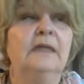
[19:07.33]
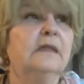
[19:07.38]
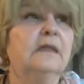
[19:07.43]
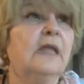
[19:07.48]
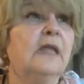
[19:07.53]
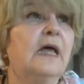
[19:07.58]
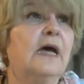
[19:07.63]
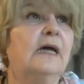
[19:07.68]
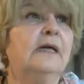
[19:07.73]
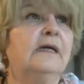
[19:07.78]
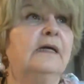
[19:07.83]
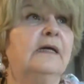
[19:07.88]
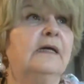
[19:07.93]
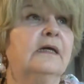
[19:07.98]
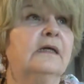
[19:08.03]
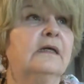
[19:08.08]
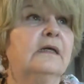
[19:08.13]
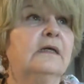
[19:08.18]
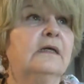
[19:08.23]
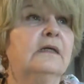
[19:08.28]

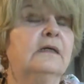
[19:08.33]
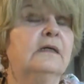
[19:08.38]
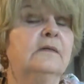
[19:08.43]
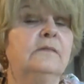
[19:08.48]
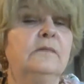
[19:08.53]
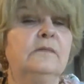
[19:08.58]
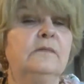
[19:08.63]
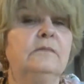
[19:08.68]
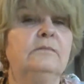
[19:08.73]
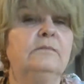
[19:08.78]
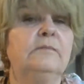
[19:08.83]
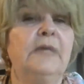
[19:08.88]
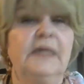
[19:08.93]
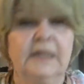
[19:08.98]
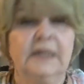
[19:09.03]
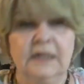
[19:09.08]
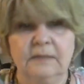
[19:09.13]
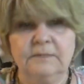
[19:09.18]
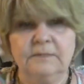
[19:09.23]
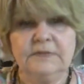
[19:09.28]
like
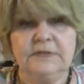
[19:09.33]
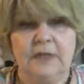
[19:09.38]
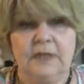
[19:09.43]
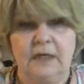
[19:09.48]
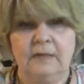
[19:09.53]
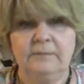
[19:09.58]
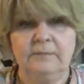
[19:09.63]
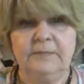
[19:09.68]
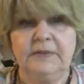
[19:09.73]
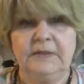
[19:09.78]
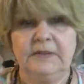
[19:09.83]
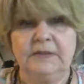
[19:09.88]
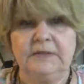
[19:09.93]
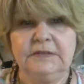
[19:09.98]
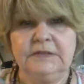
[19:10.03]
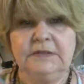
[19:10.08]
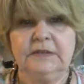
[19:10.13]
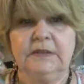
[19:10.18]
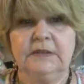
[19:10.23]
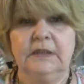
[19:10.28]
Makeup
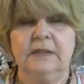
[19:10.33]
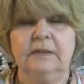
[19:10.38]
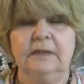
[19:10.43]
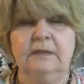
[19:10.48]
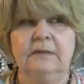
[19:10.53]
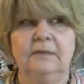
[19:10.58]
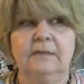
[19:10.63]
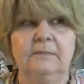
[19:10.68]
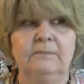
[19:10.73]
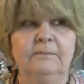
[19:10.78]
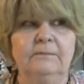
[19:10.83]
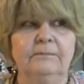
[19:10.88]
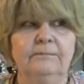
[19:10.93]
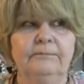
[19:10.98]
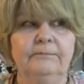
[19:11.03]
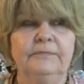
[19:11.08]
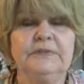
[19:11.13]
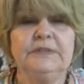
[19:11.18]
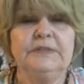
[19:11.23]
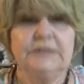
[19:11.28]
Zombies
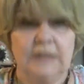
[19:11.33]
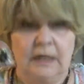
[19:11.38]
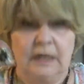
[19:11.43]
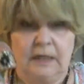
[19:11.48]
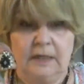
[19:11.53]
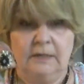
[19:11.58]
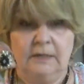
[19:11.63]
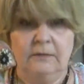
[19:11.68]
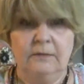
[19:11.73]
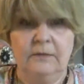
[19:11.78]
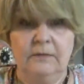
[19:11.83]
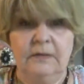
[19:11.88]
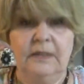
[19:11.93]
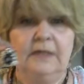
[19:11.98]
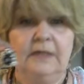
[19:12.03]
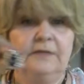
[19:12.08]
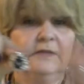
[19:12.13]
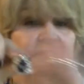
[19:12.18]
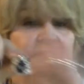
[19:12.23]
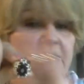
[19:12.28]
style.
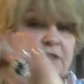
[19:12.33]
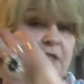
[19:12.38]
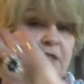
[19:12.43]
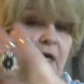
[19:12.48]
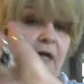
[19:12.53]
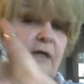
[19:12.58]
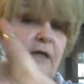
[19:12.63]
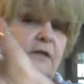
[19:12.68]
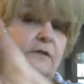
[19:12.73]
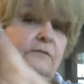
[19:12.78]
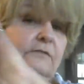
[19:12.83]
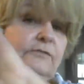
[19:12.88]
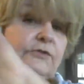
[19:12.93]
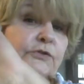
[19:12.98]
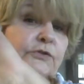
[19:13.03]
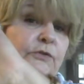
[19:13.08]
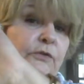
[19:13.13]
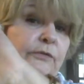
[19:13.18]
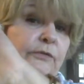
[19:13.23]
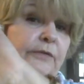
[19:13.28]
And the style
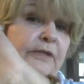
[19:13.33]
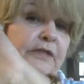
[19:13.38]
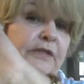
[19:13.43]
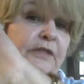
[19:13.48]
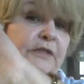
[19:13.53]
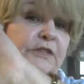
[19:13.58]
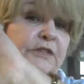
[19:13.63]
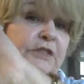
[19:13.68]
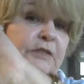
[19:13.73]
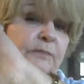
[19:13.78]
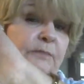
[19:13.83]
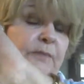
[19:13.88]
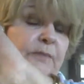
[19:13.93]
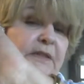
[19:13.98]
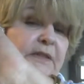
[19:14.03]
of jewelry that she